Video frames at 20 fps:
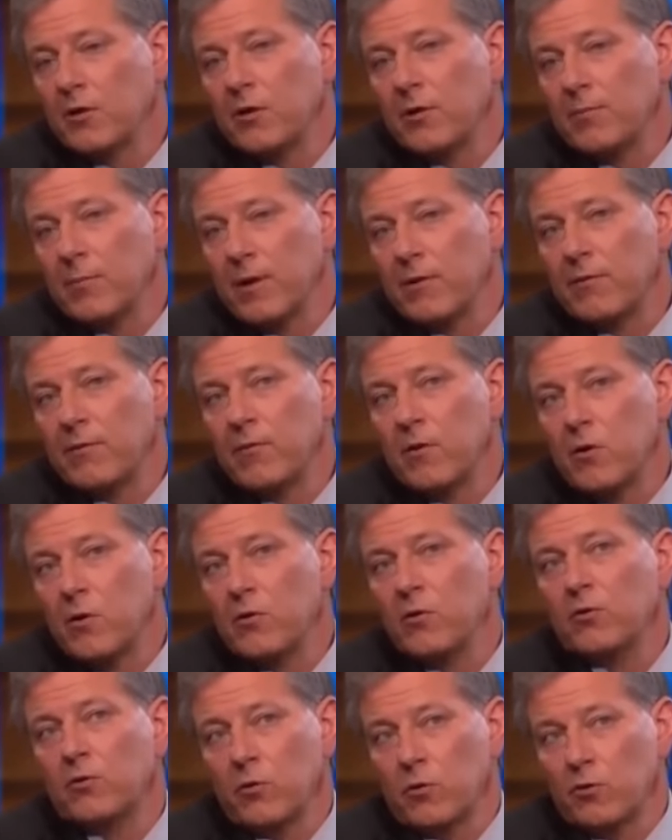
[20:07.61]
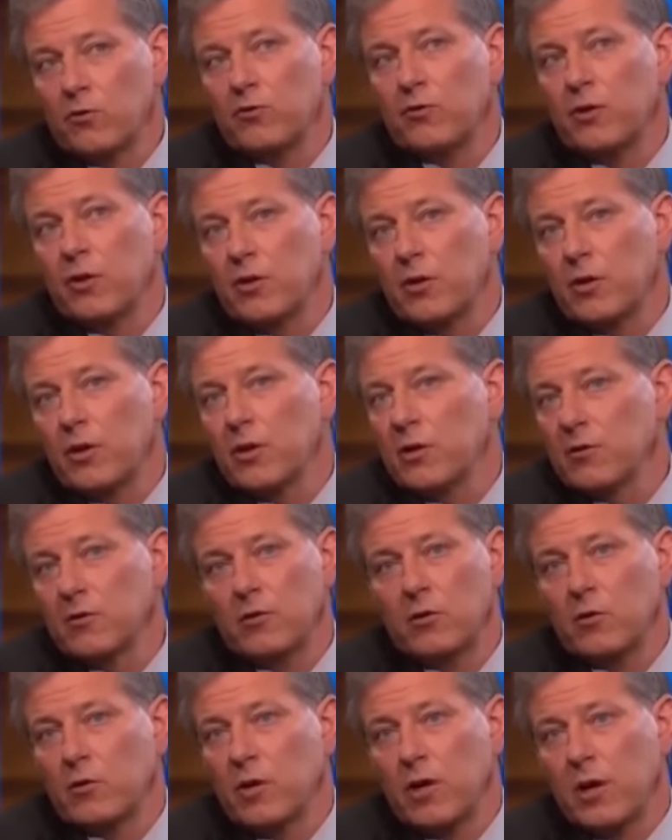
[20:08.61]
Other than my phone towards the end there,
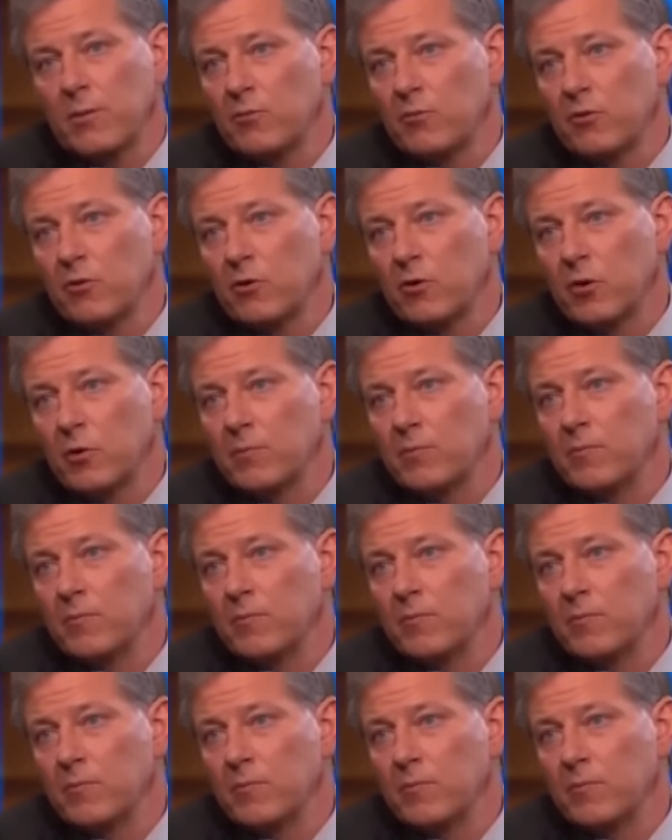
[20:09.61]
no cameras in the home.